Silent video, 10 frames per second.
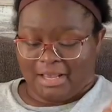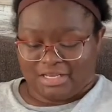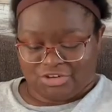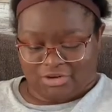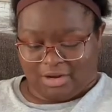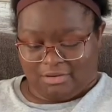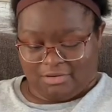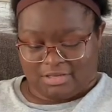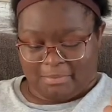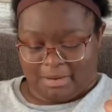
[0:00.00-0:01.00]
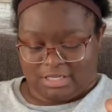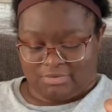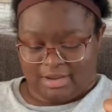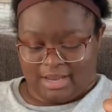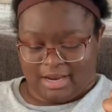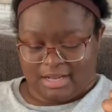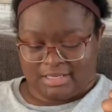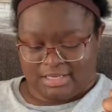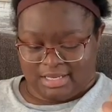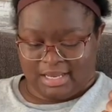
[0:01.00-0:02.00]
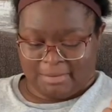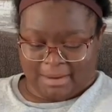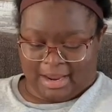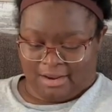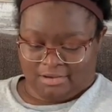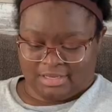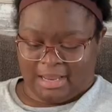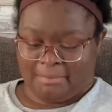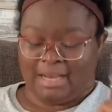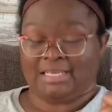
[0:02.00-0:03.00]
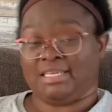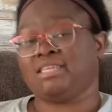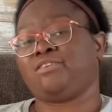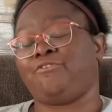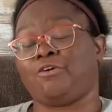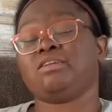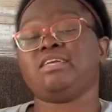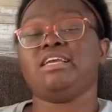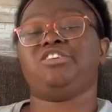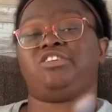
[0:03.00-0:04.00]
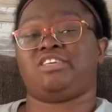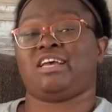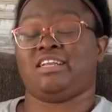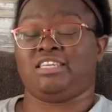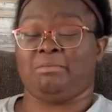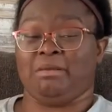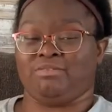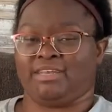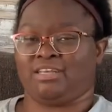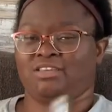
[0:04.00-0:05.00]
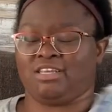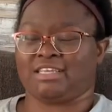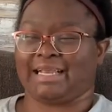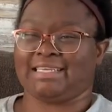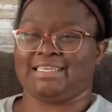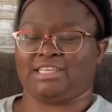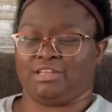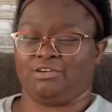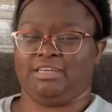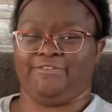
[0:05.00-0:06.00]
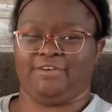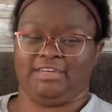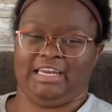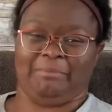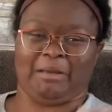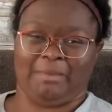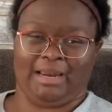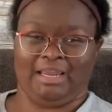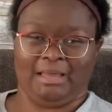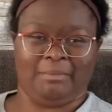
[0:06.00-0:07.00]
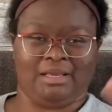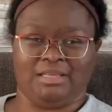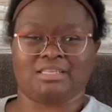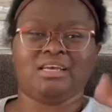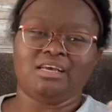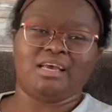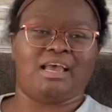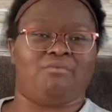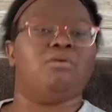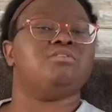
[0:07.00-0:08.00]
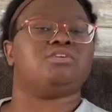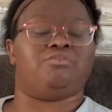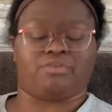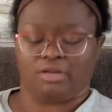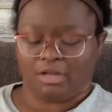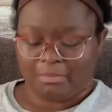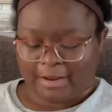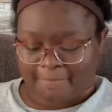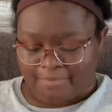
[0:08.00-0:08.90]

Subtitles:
struggles between Zig and Miles, and by season 14 she decides to be with Zig. So this is like season 13, 14. I'm combining it because it rolls over a little bit.